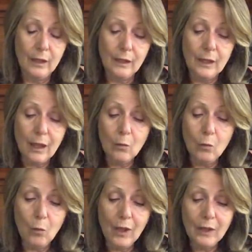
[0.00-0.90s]
Now,
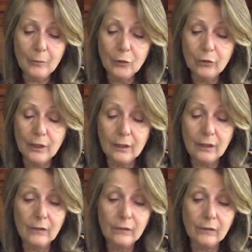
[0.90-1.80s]
while I'm cooking
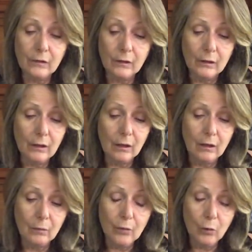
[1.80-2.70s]
this,
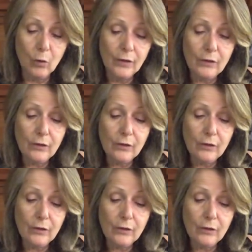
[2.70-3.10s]
one of the